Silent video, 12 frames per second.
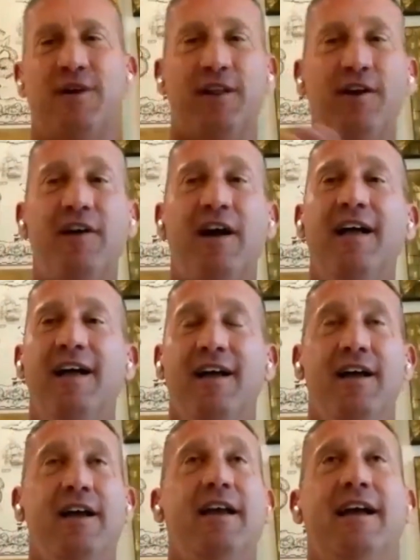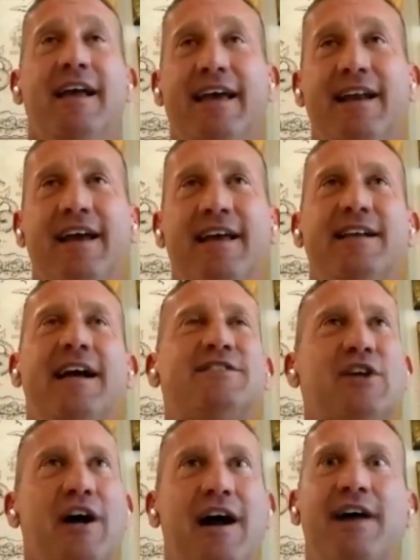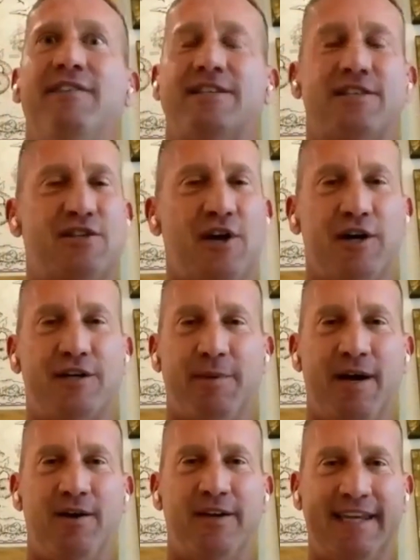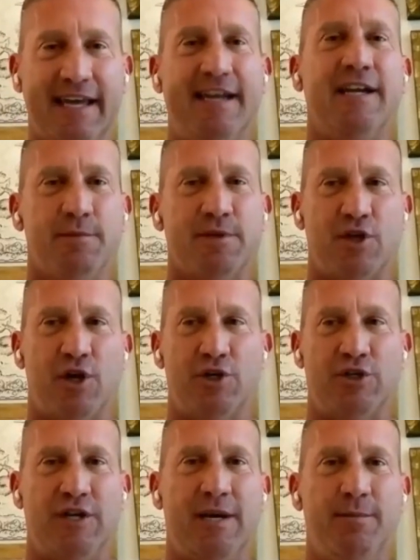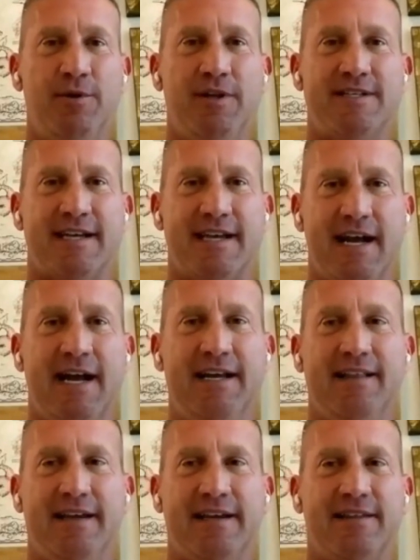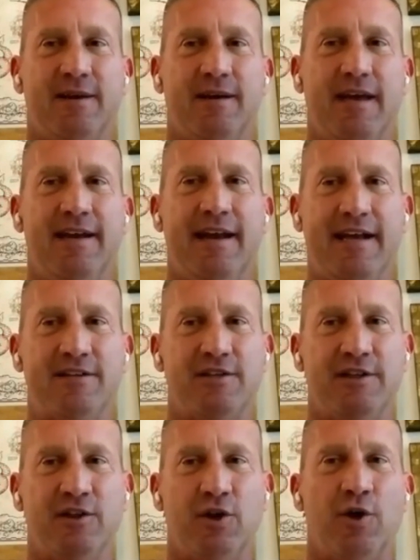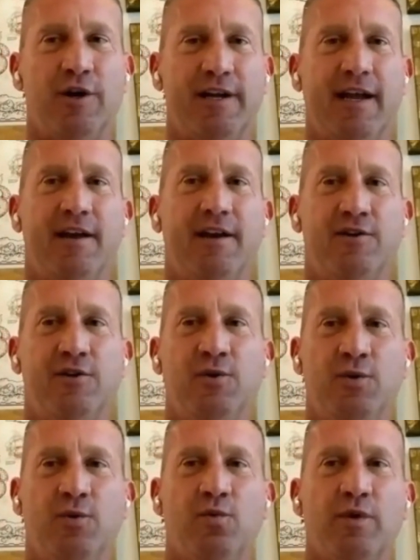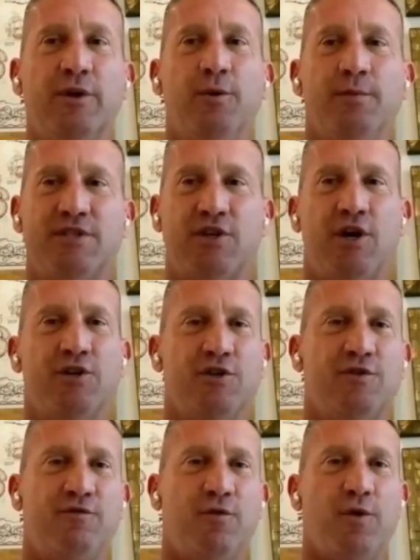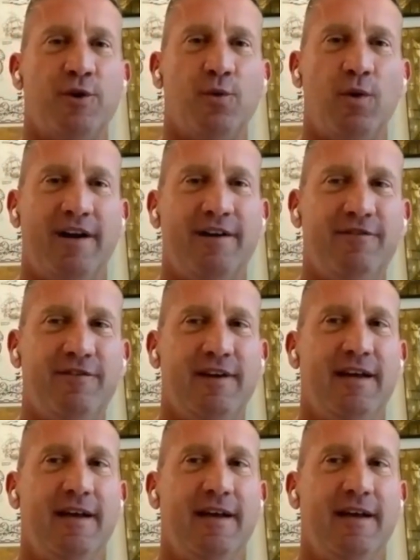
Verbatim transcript: So I yeah, love, yeah, yeah, yeah. yeah and, and I ta- I've actually talked about getting a massage table as a guy, like the and actually learning how to do real massages for your wife